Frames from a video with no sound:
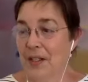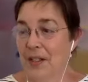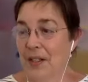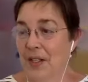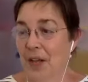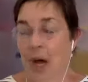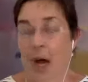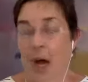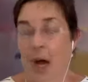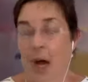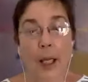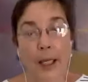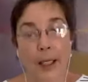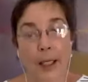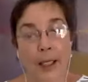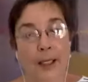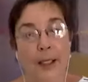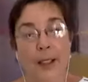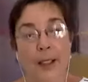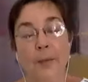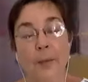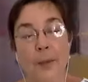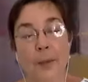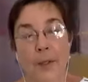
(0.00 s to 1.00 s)
all he
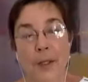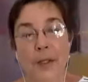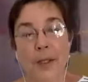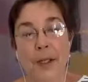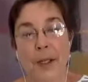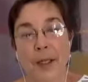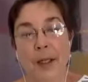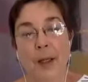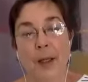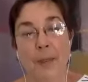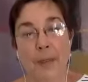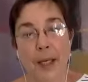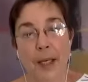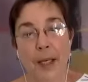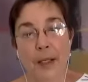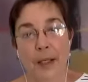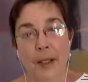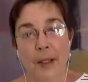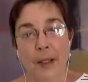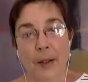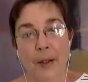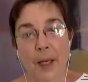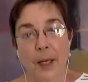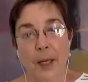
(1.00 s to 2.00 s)
did was sing
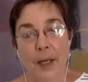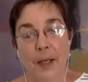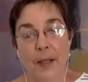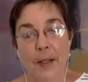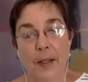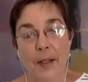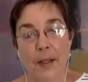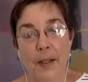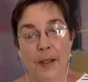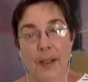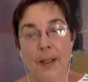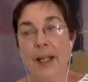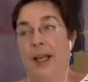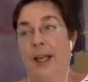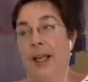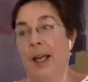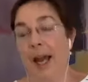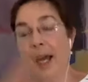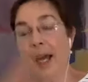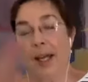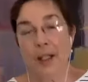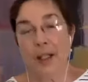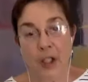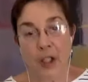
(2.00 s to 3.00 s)
Amazing Grace. He
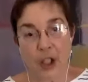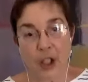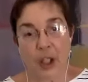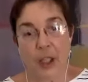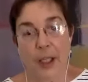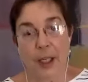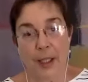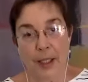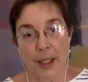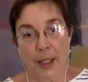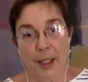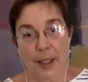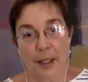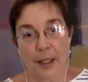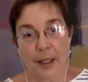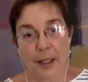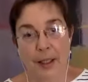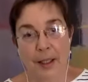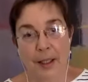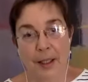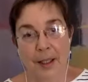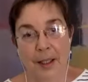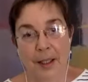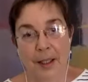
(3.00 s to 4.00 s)
had shtick.
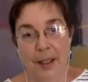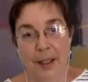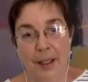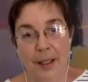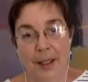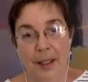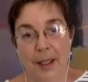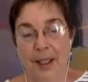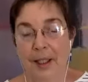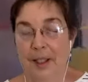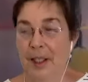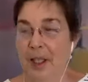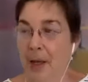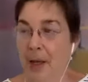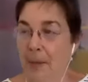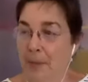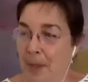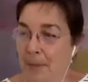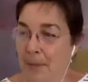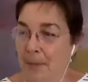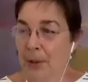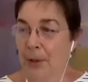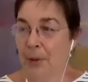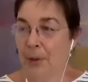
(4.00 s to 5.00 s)
He'd
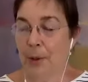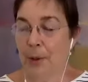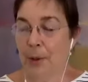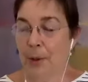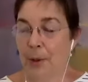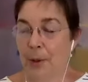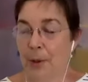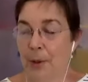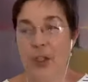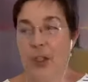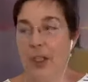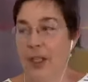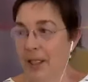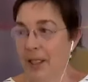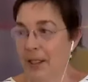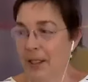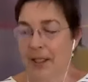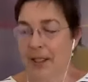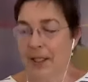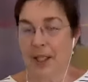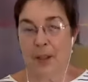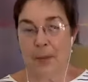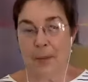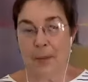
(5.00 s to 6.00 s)
come up to a patient, he'd
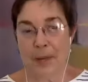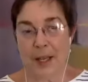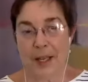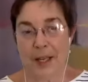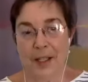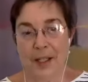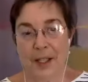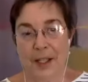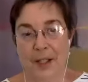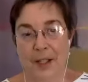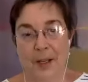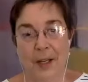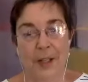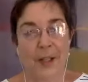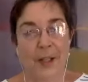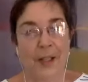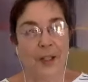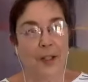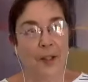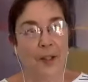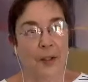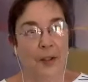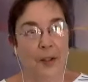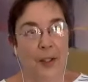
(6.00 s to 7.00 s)
sing Amazing Grace,
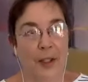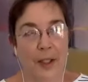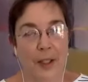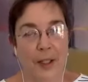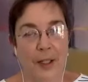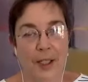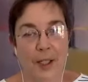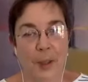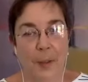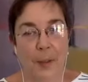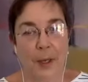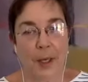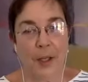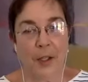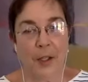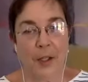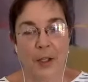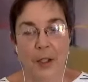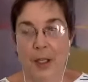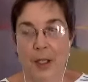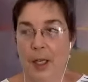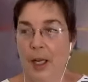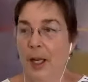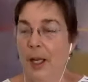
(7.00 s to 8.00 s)
and he'd go to the next
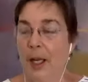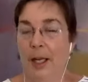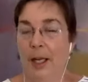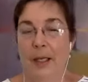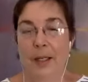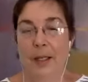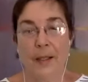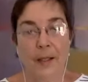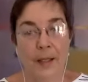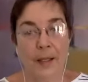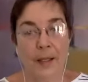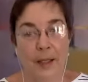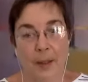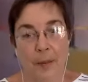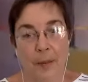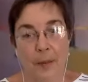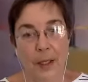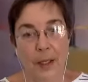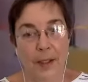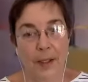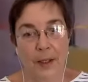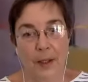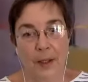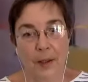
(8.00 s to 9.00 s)
patient, and he'd sing
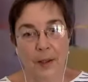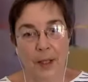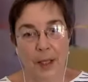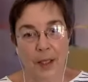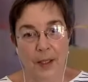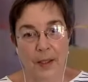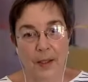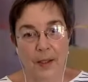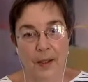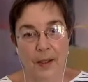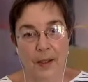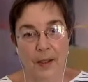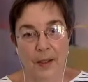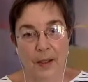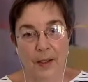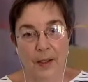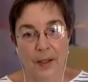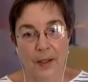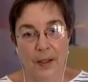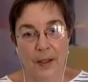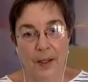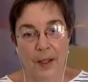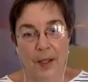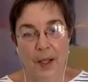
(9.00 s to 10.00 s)
Amazing Grace.
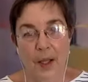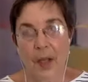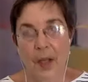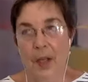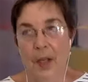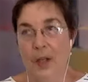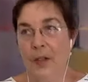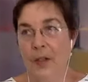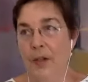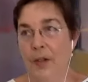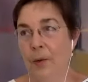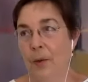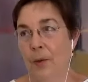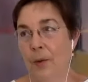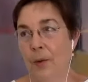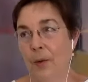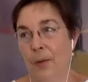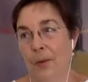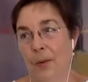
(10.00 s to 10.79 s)
So